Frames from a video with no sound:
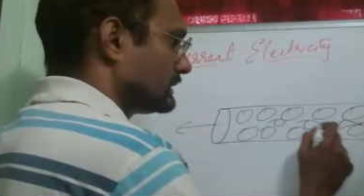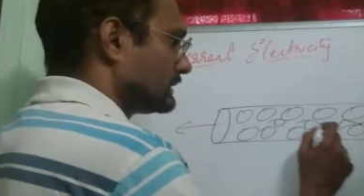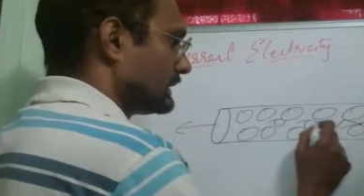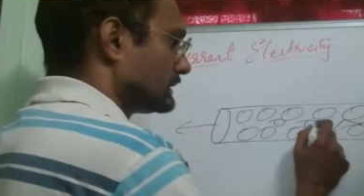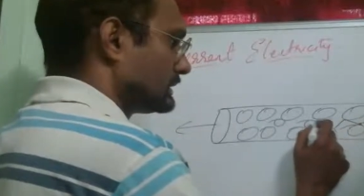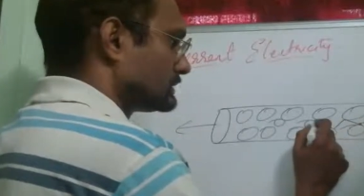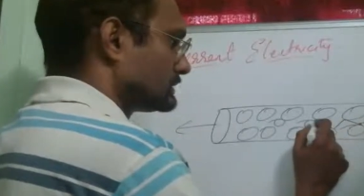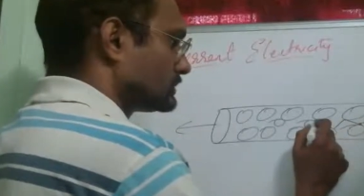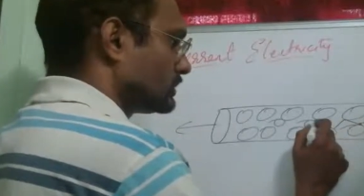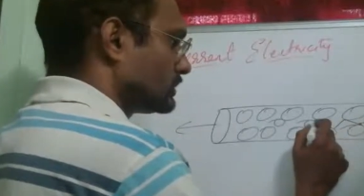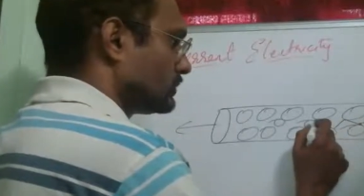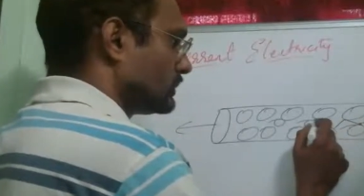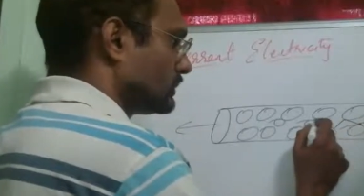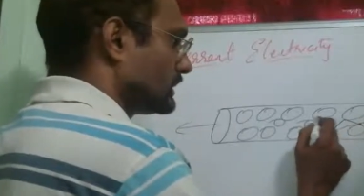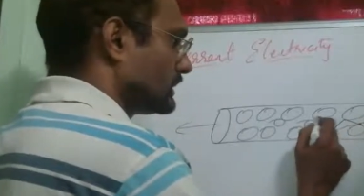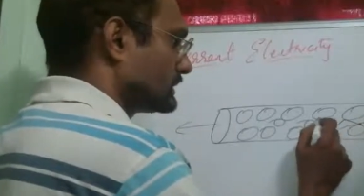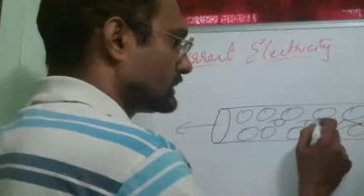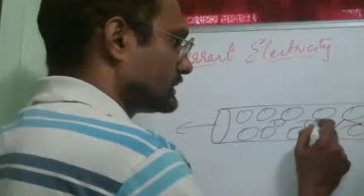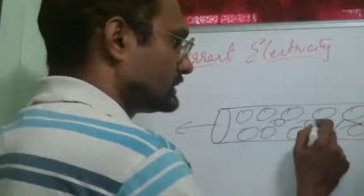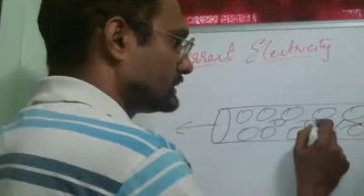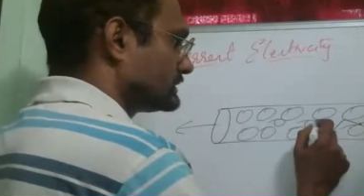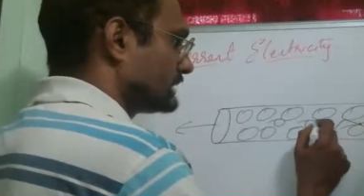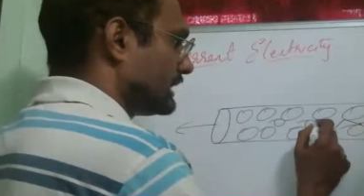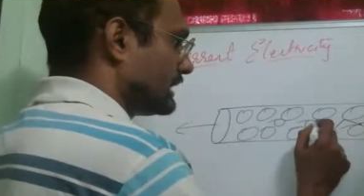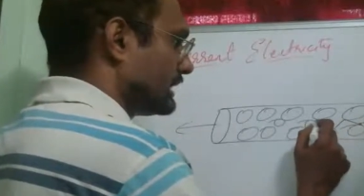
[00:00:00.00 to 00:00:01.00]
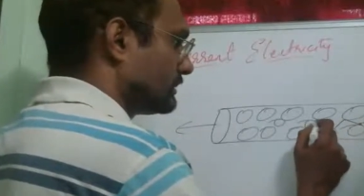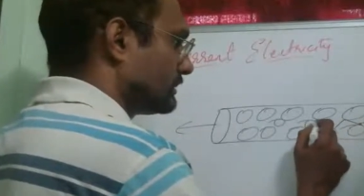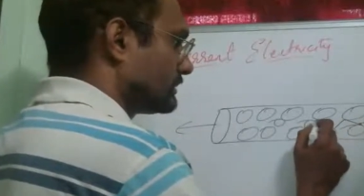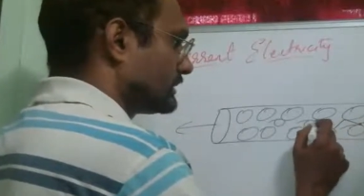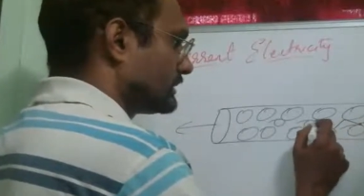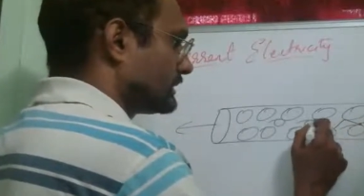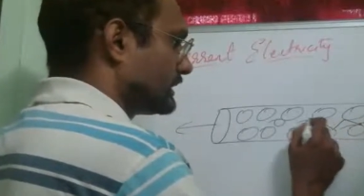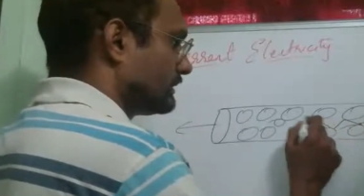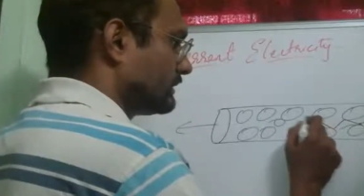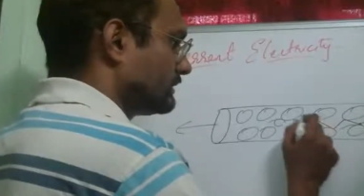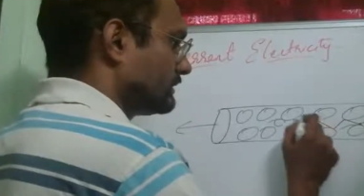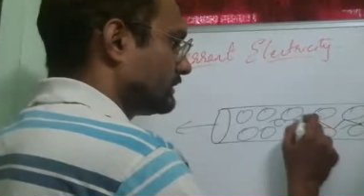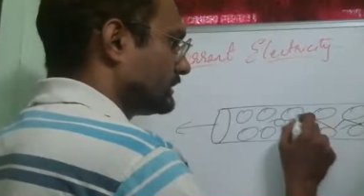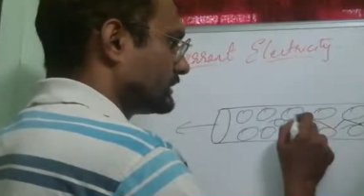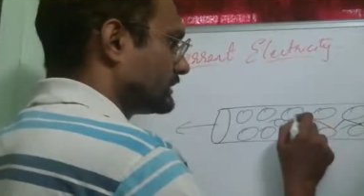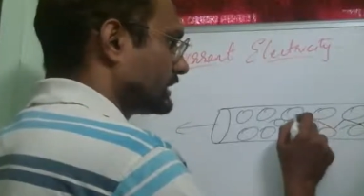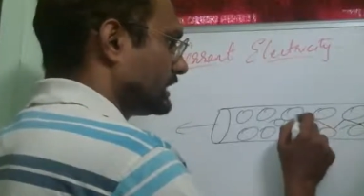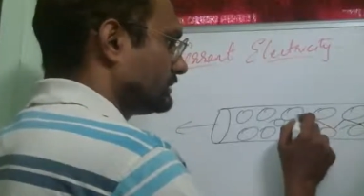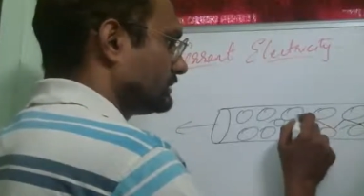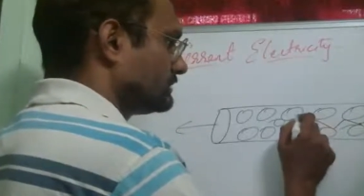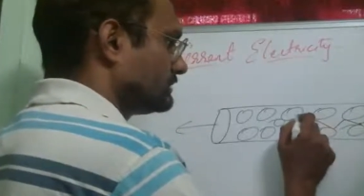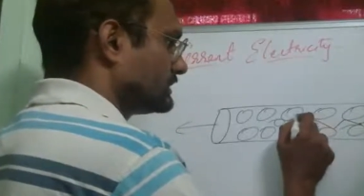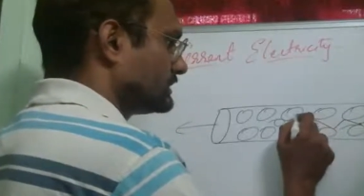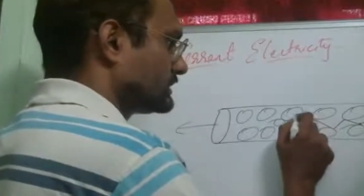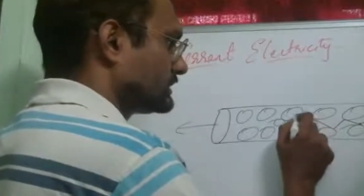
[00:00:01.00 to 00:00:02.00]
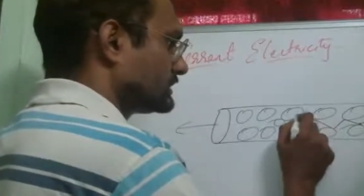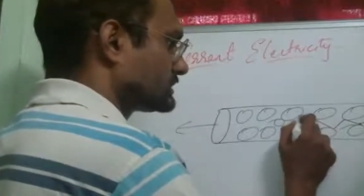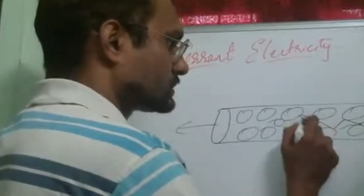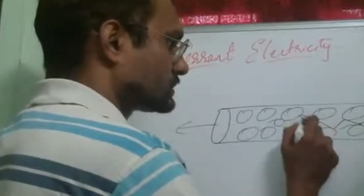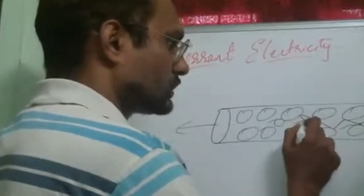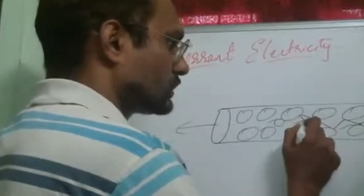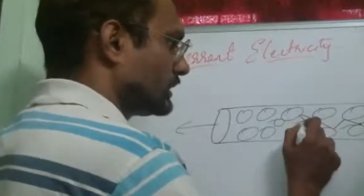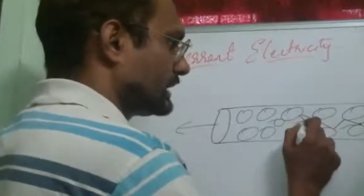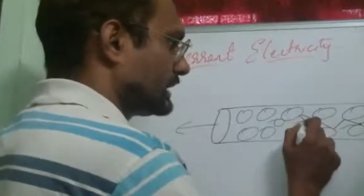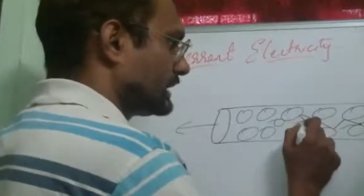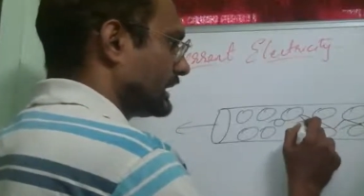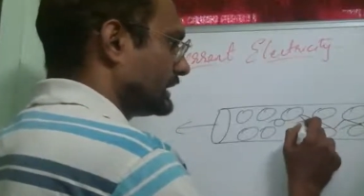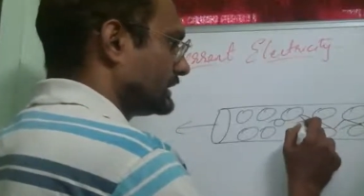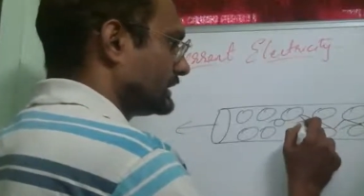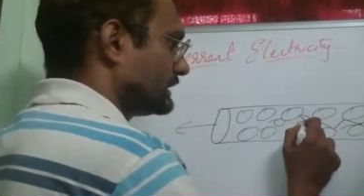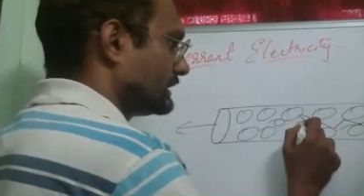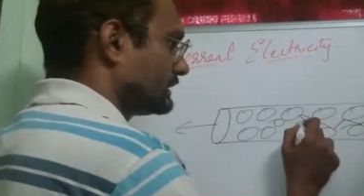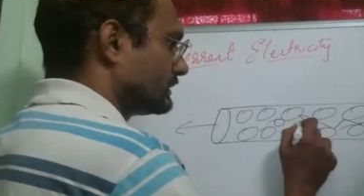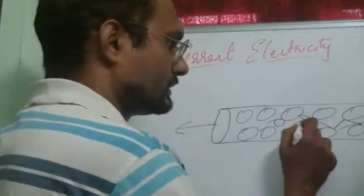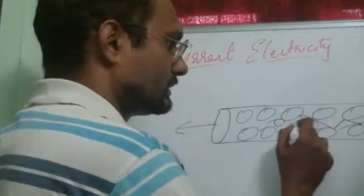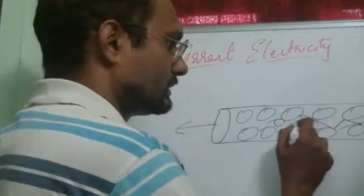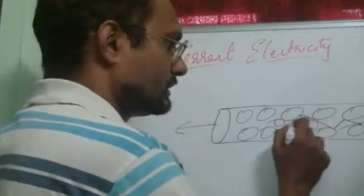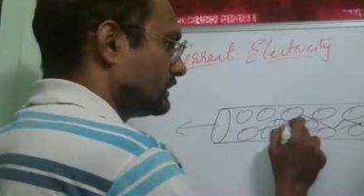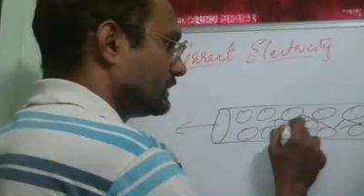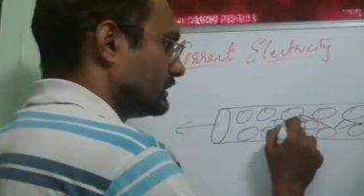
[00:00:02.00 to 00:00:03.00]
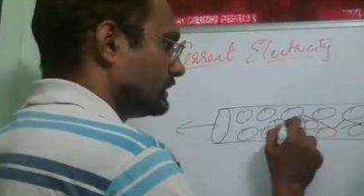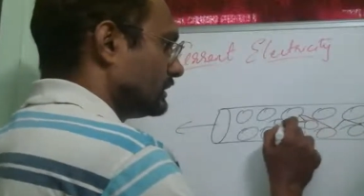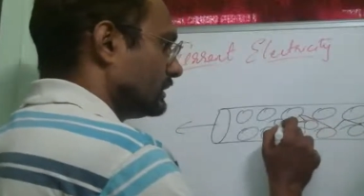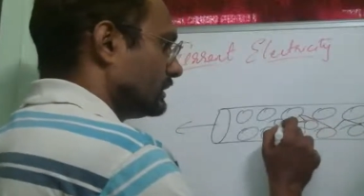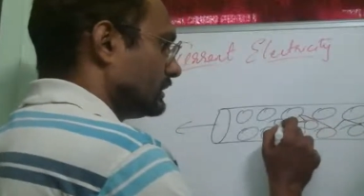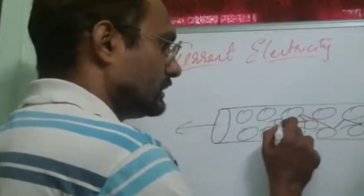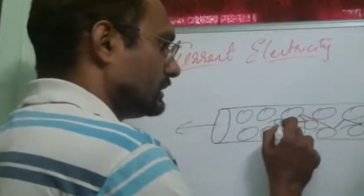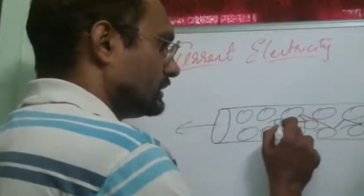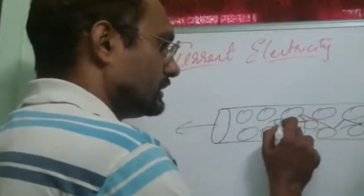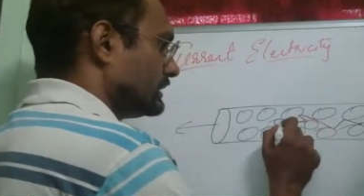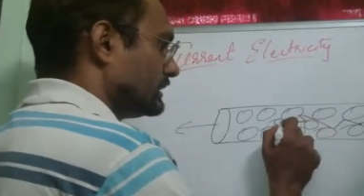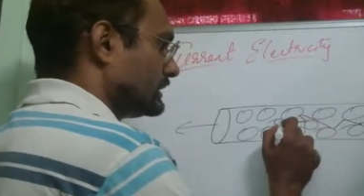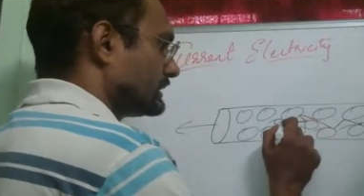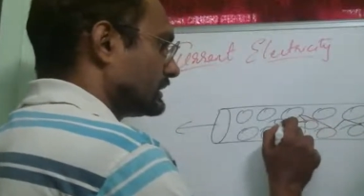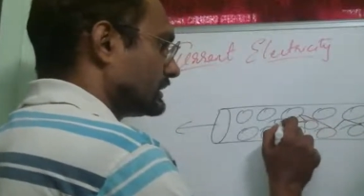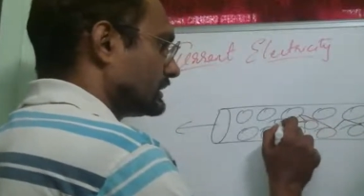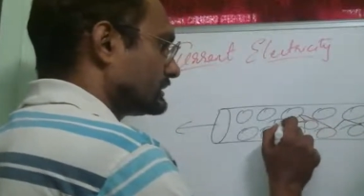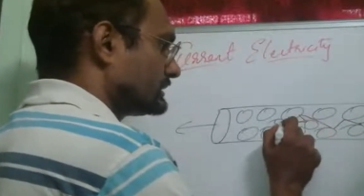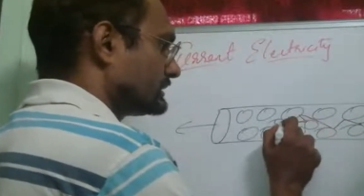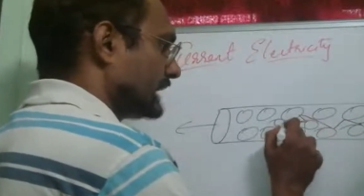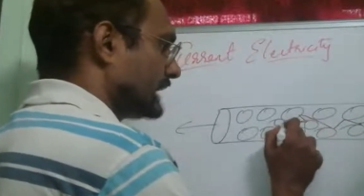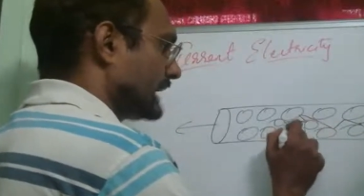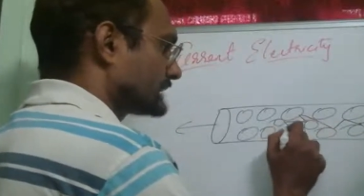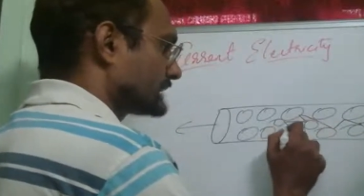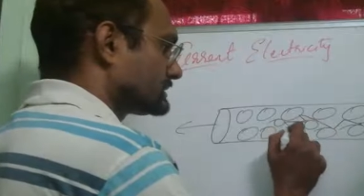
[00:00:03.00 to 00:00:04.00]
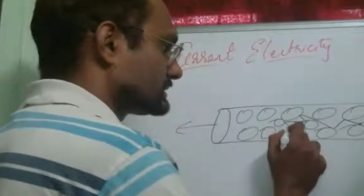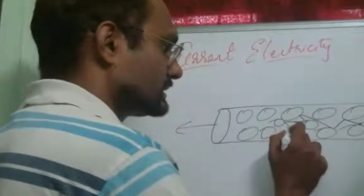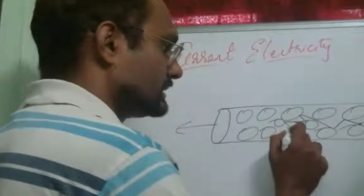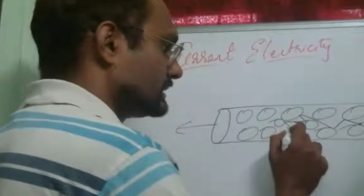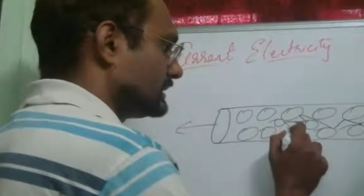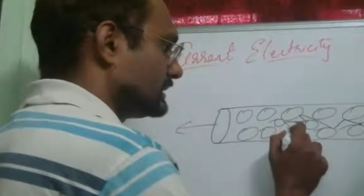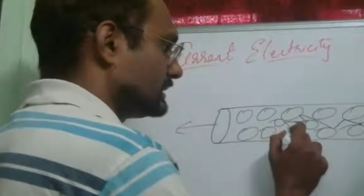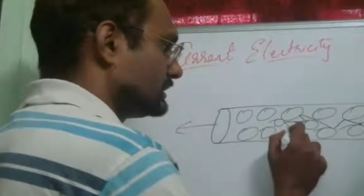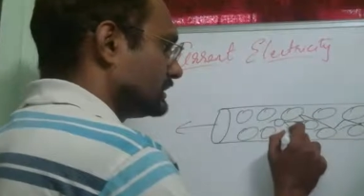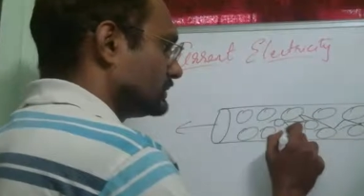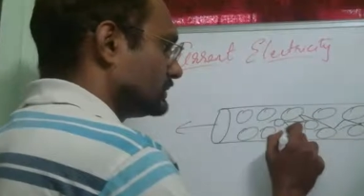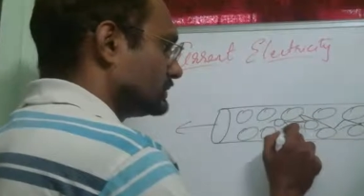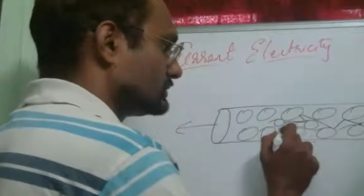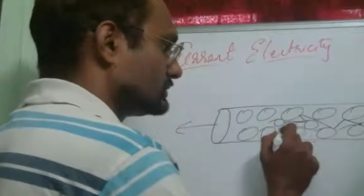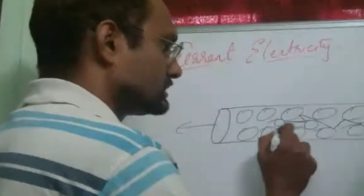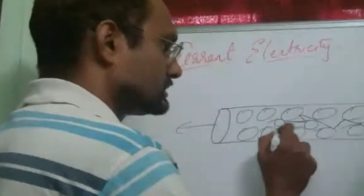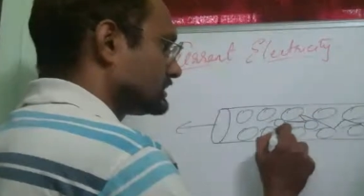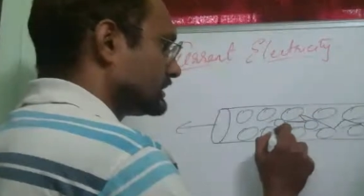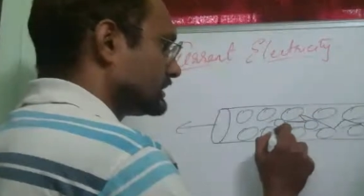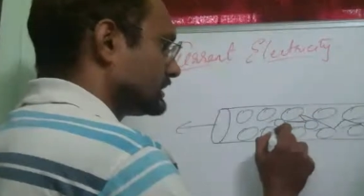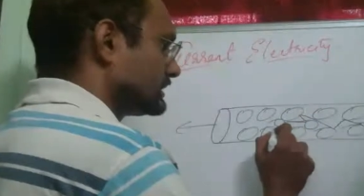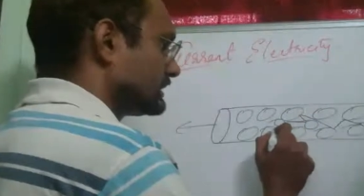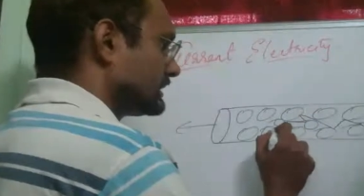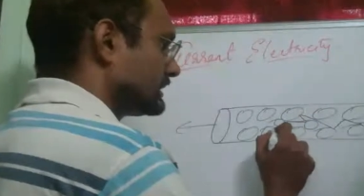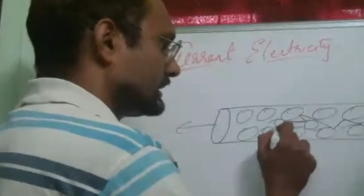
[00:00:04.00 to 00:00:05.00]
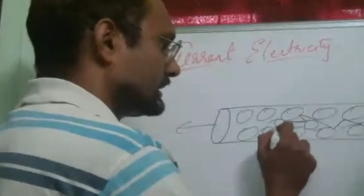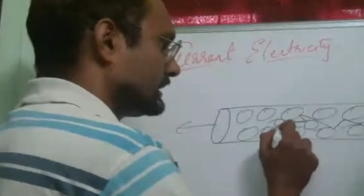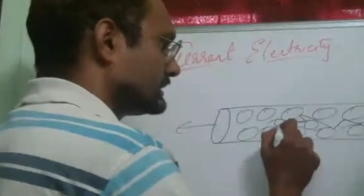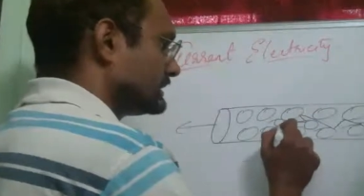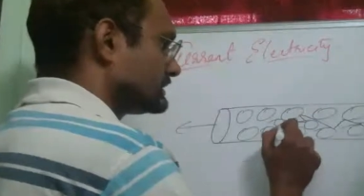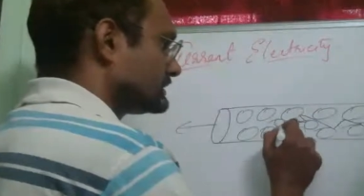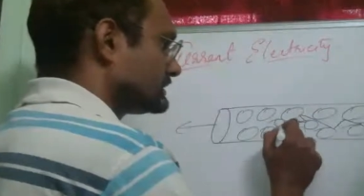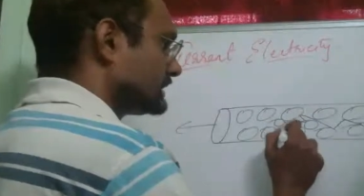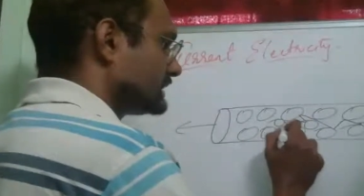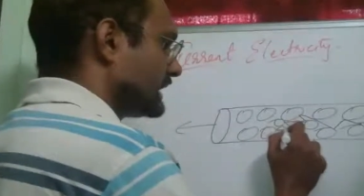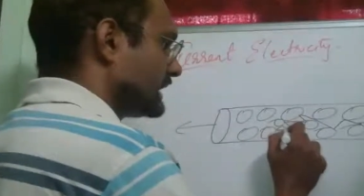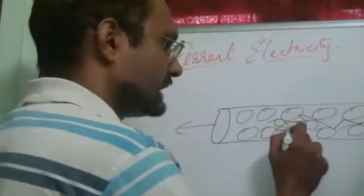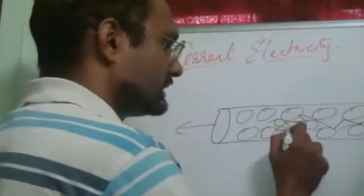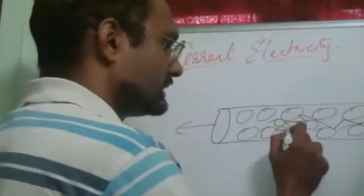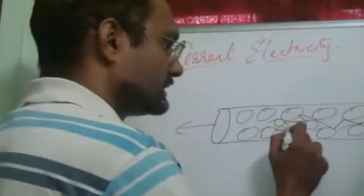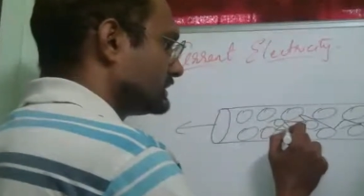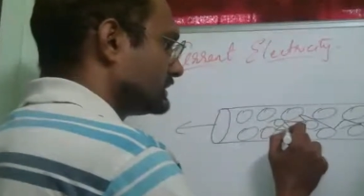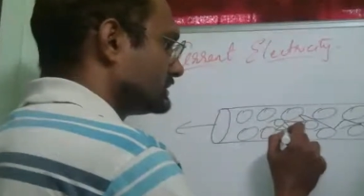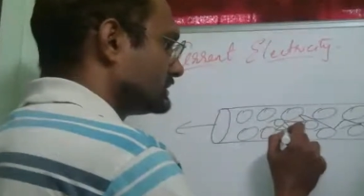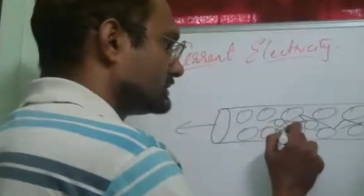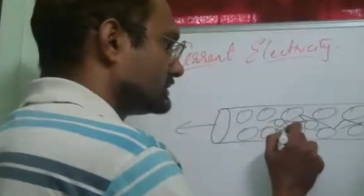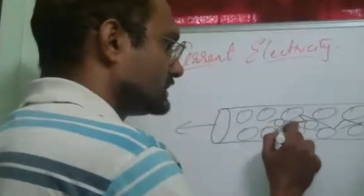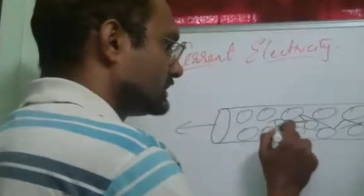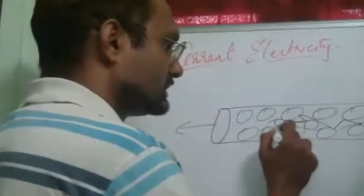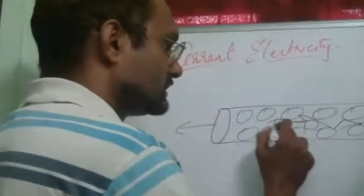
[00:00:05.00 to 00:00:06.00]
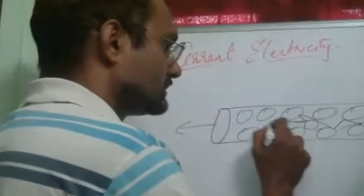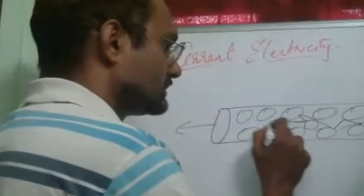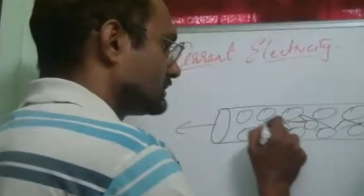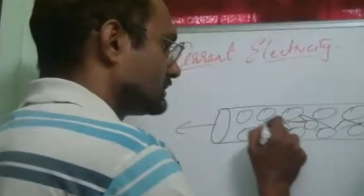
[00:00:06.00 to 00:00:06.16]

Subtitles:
So what is happening every time it is colliding? It is actually losing its energy.